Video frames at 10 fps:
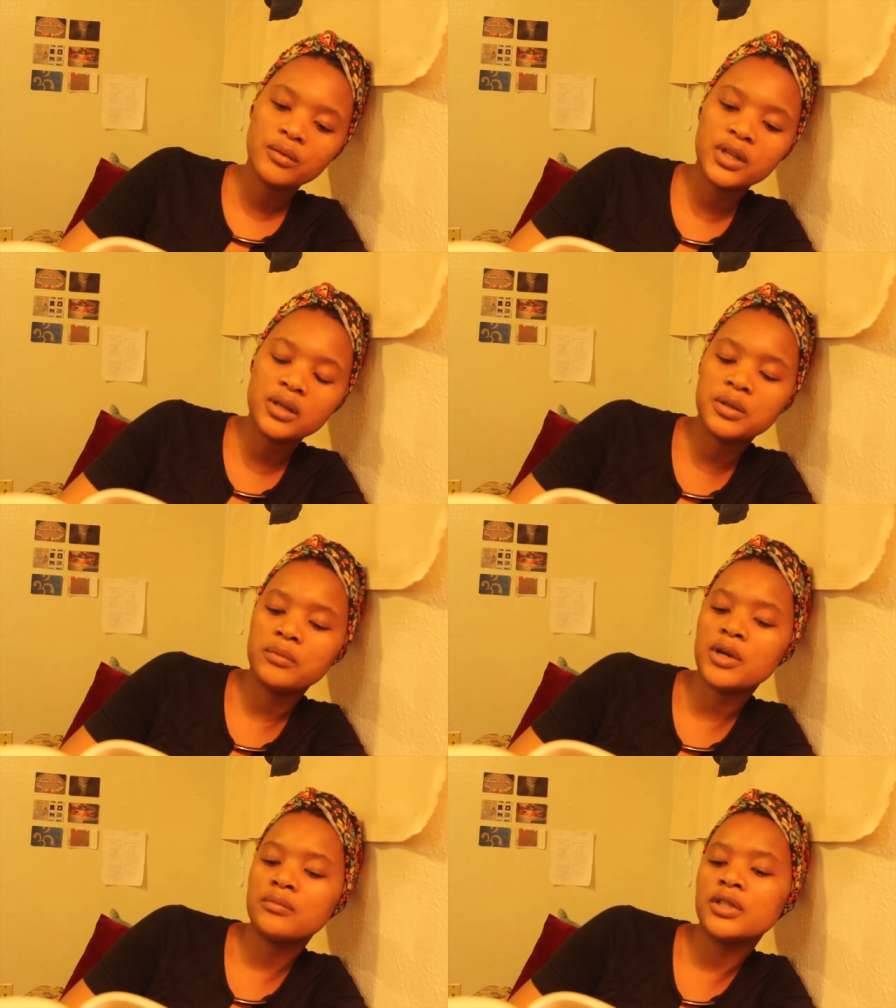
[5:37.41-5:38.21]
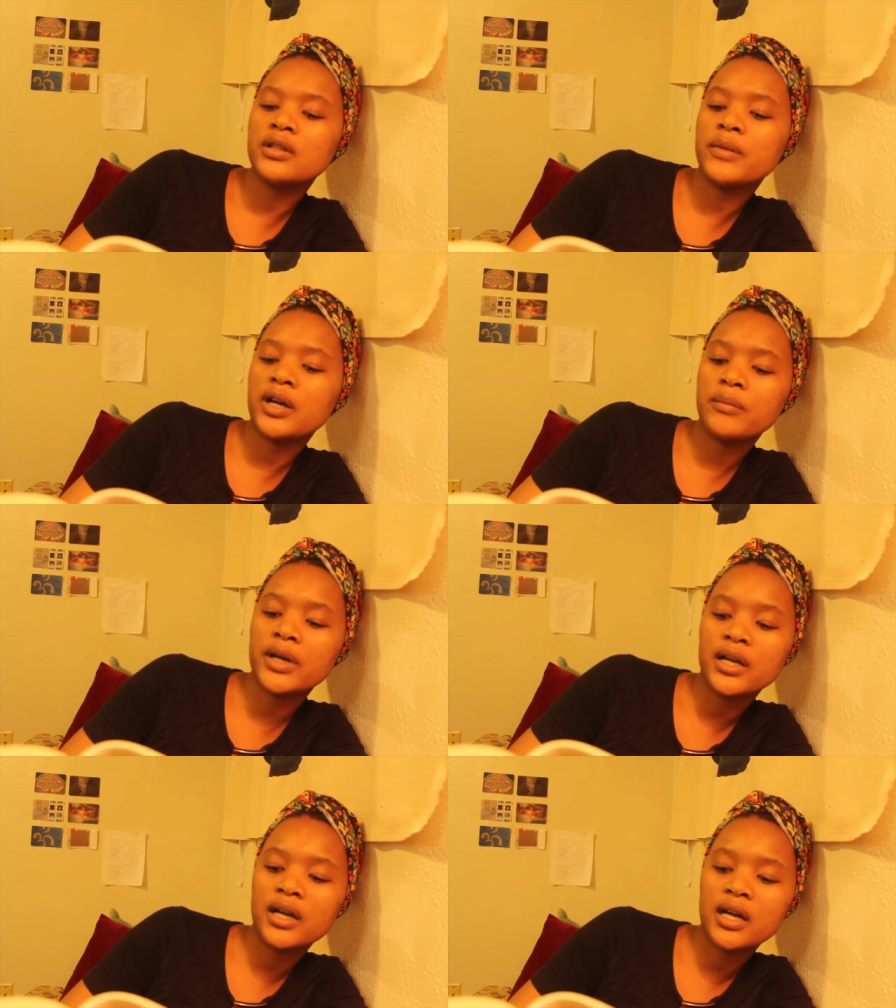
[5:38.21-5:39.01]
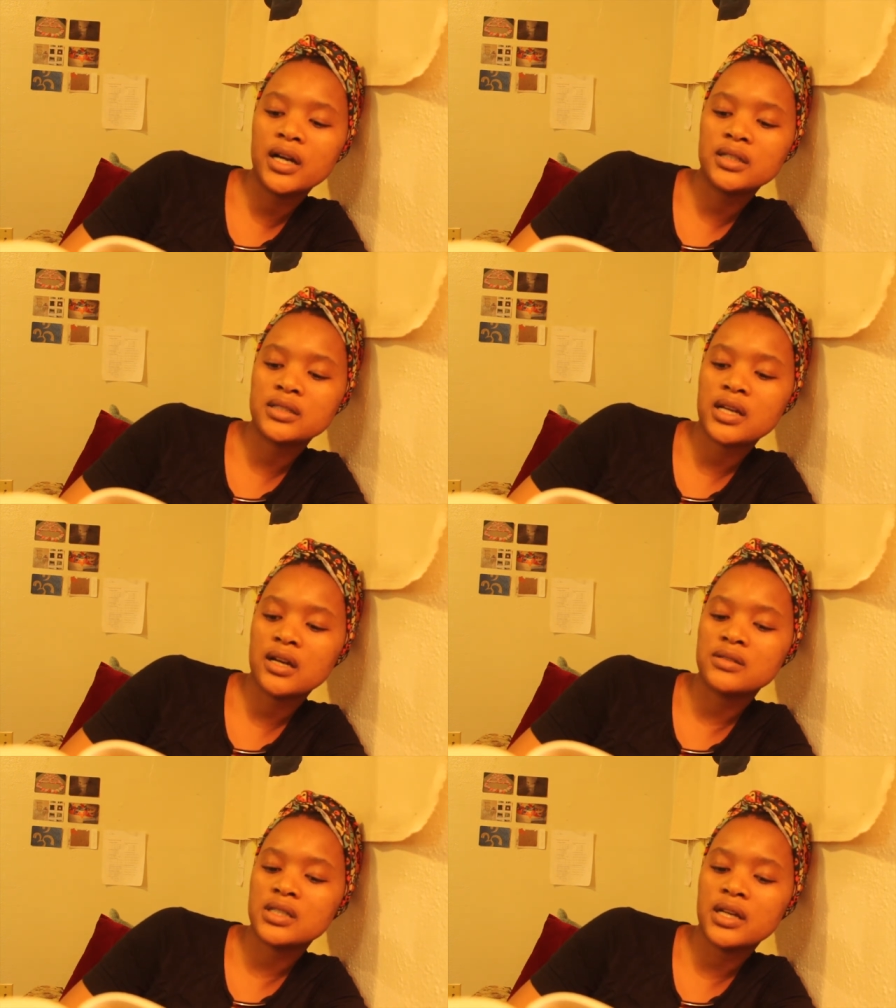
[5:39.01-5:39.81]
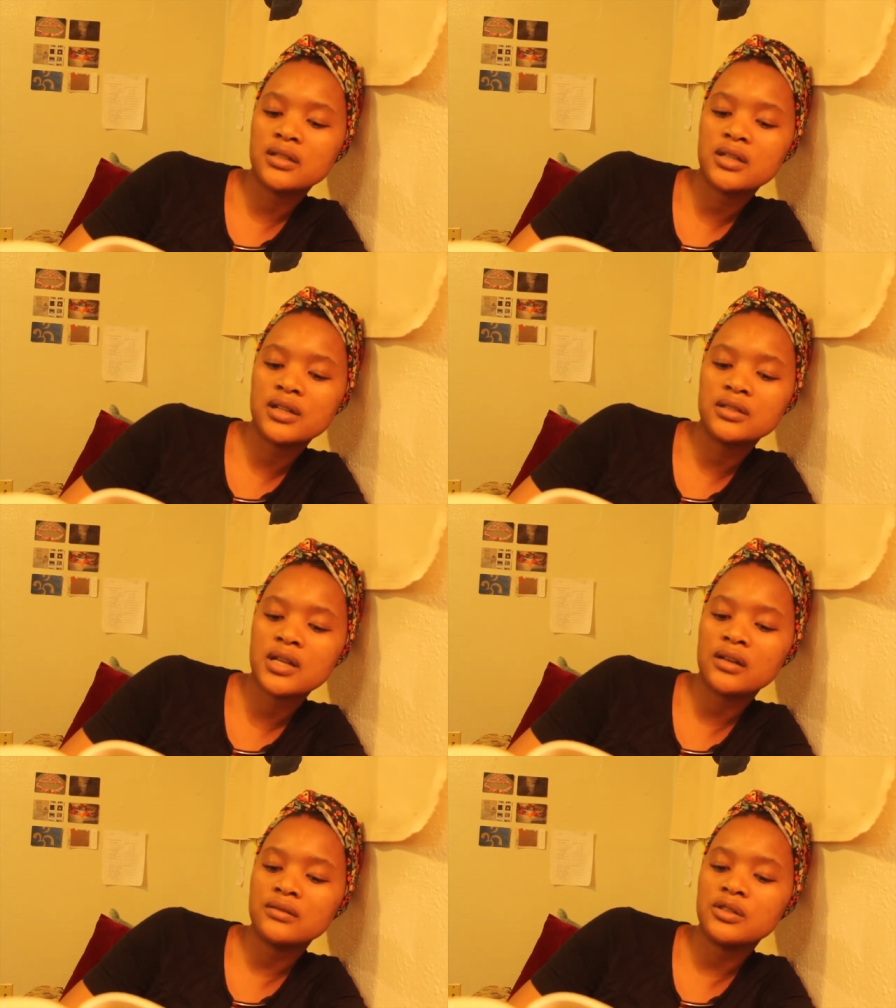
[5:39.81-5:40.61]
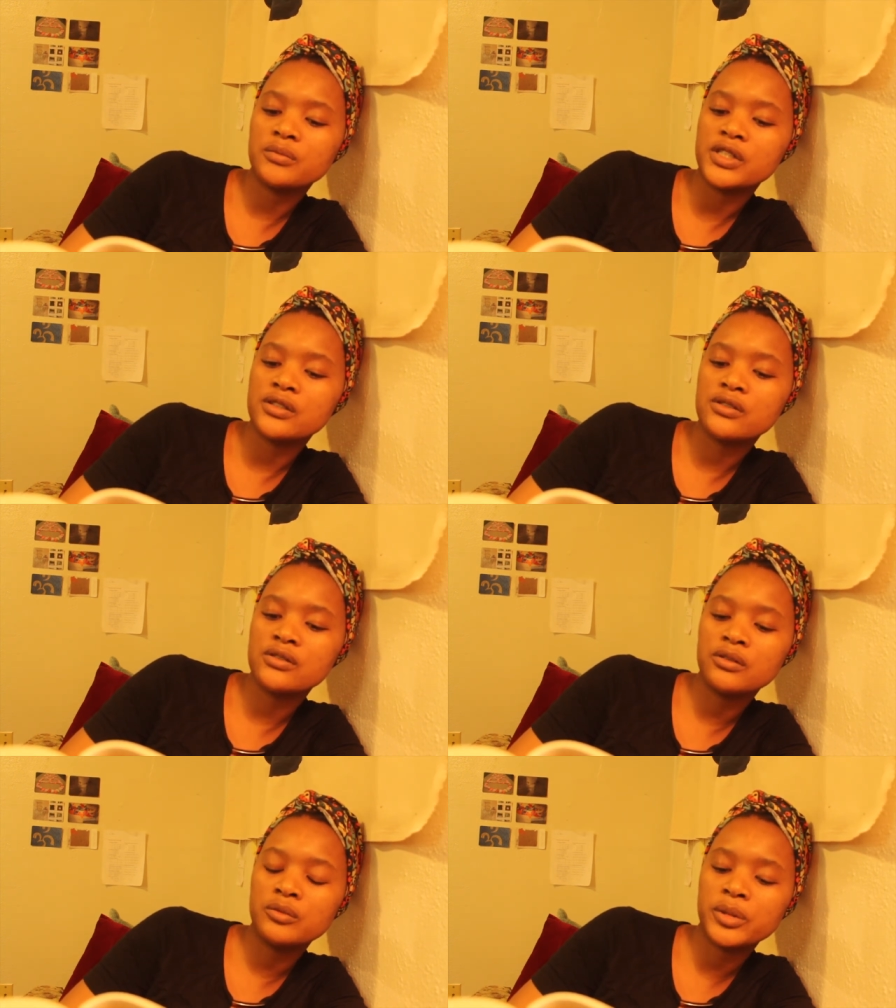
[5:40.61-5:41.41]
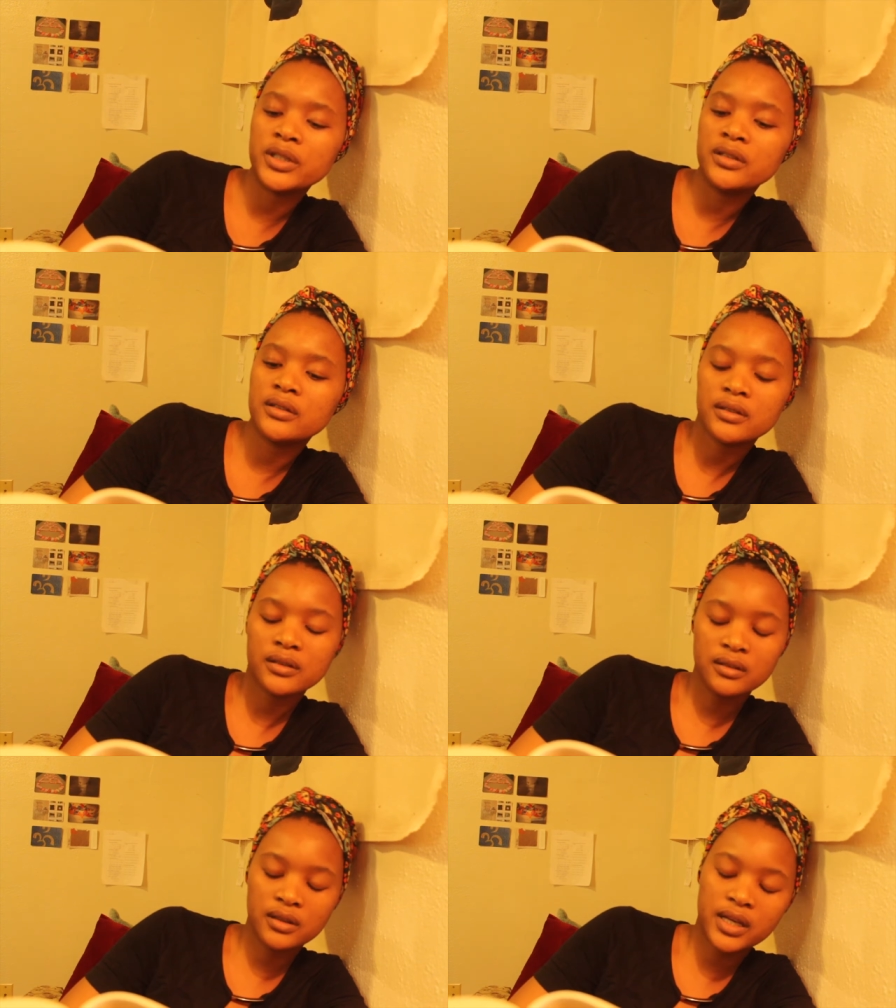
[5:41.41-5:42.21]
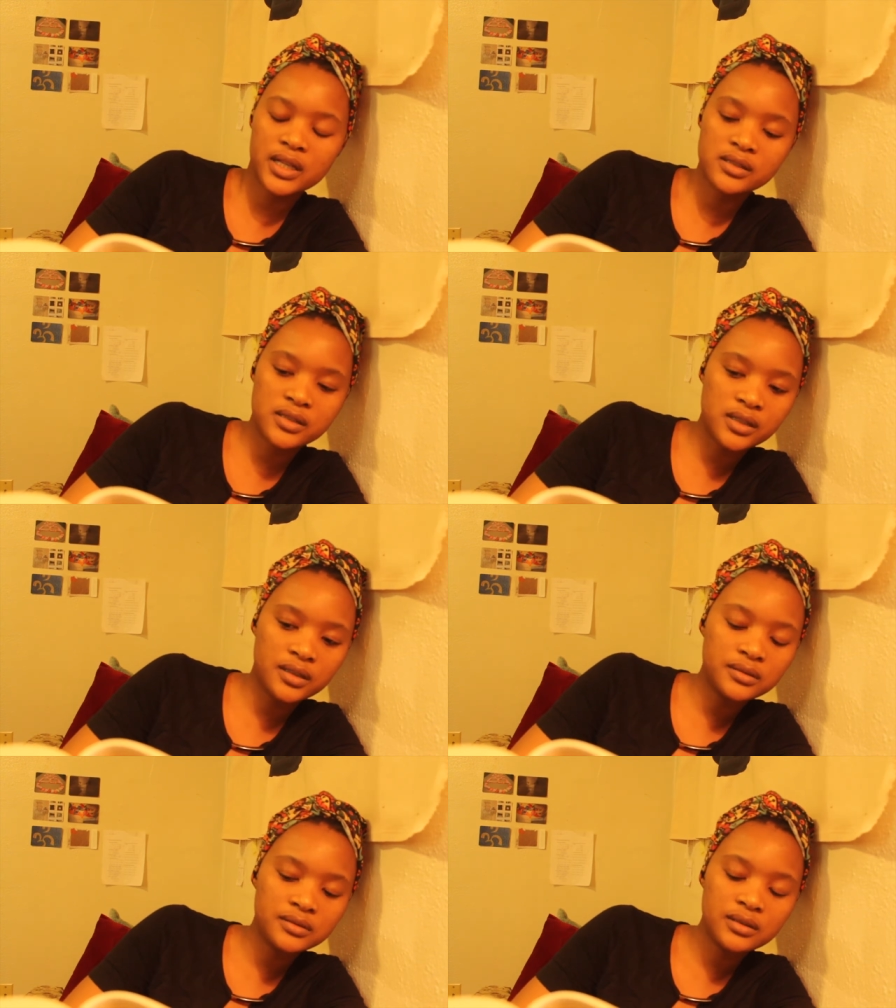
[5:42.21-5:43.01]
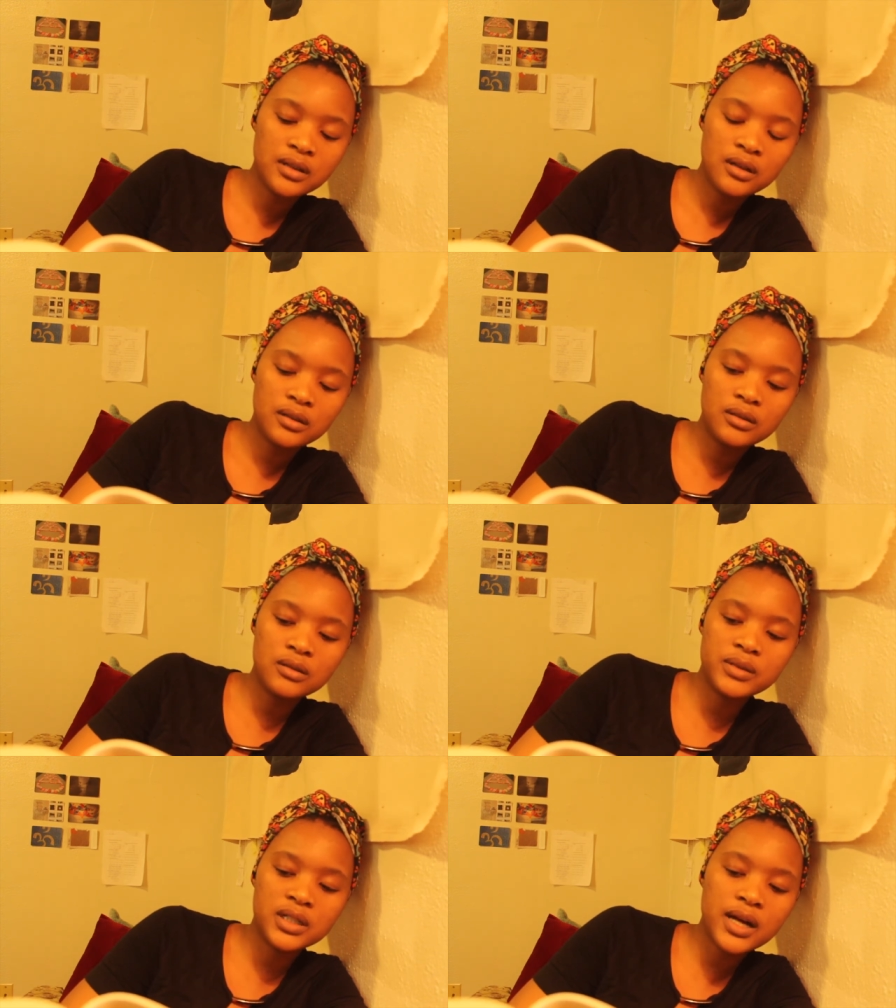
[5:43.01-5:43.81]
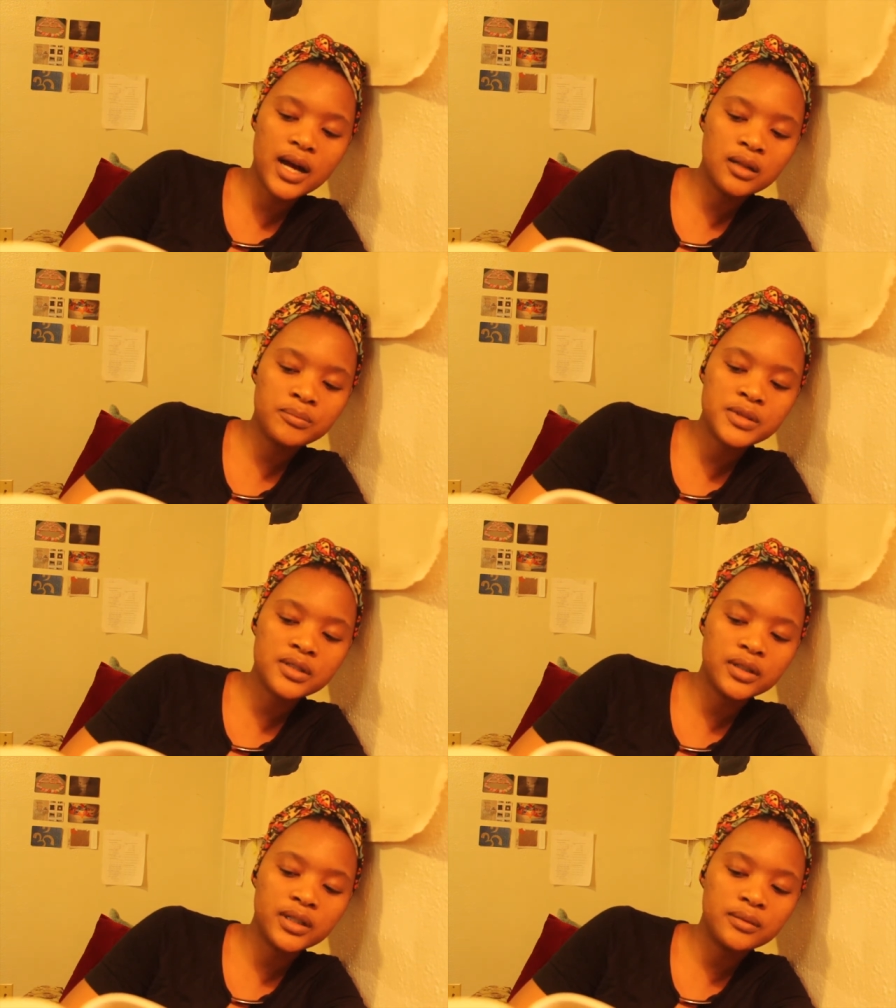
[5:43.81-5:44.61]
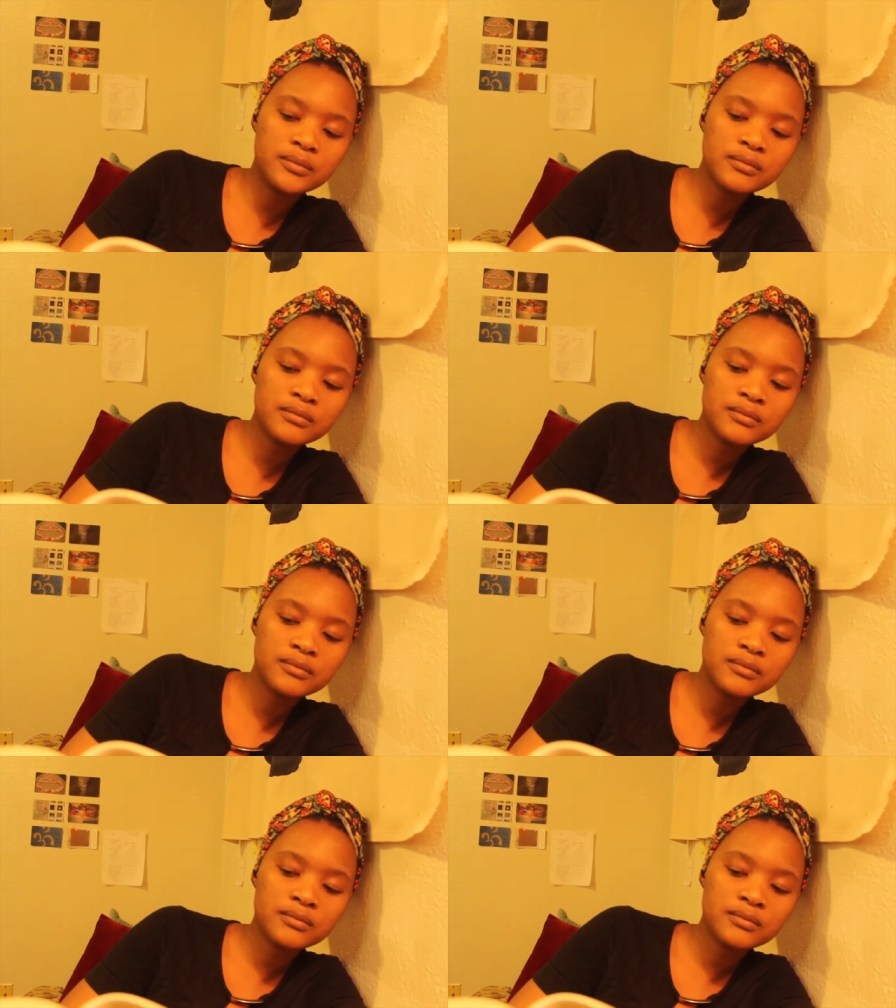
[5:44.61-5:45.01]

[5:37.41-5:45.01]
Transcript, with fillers: when he would mumble about my aunt, how she had turned out to be stupid, lazy, no real help to him.